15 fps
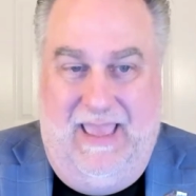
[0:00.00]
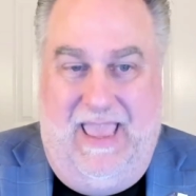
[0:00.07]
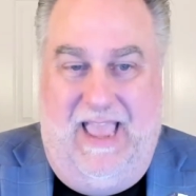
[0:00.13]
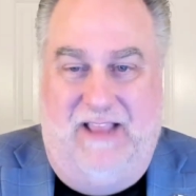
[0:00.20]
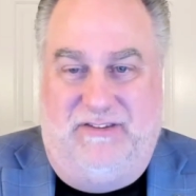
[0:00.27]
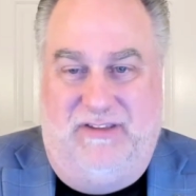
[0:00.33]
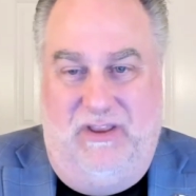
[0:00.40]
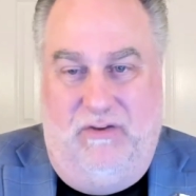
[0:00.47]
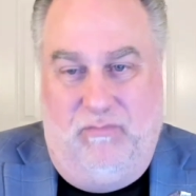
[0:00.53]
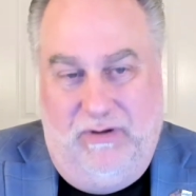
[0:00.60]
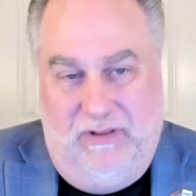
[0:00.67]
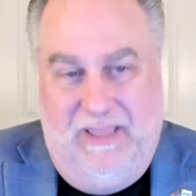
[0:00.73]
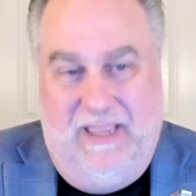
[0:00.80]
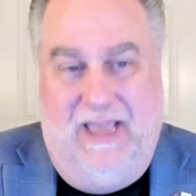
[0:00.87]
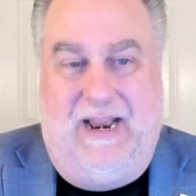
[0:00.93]
And so you
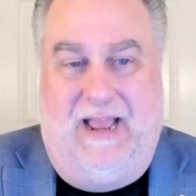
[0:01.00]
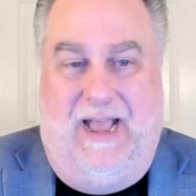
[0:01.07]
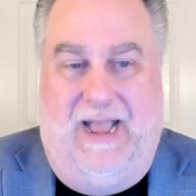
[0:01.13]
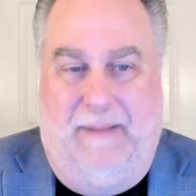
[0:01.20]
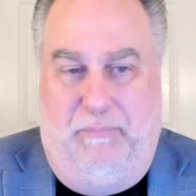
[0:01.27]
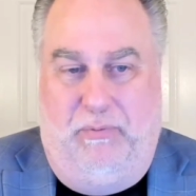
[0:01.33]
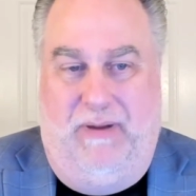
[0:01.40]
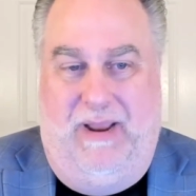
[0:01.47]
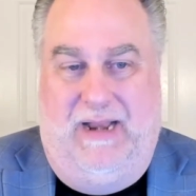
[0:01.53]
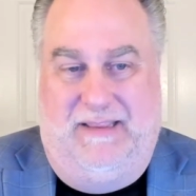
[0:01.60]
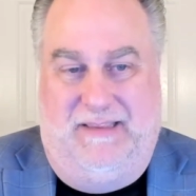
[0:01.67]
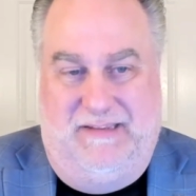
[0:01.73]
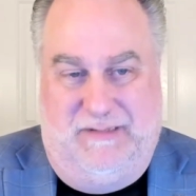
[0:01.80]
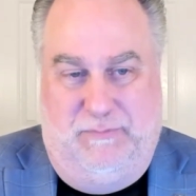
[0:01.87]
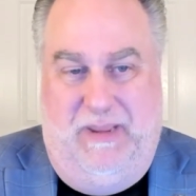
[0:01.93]
really got to operate at
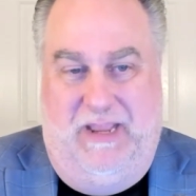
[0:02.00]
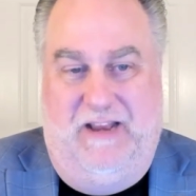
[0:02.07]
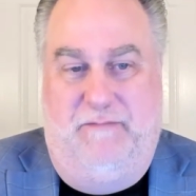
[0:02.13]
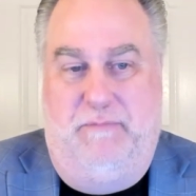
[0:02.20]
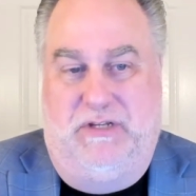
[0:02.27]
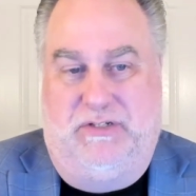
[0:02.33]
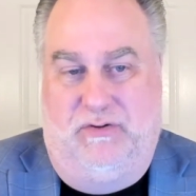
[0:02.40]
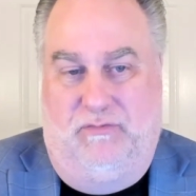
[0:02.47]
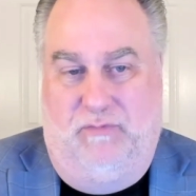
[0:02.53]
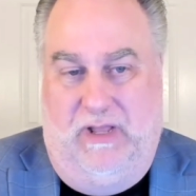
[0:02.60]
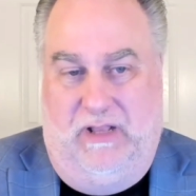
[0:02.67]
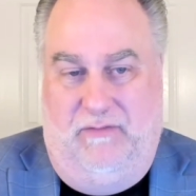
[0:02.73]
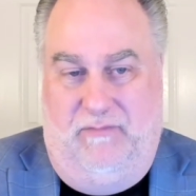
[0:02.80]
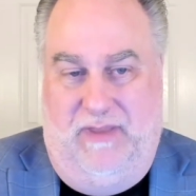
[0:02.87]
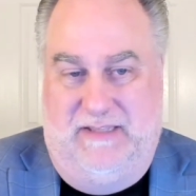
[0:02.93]
the speed of mission
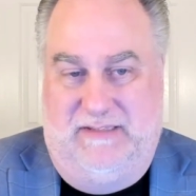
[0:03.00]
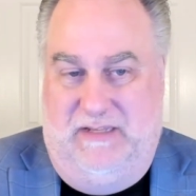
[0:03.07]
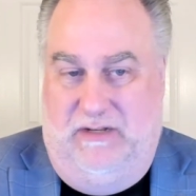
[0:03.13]
relevance.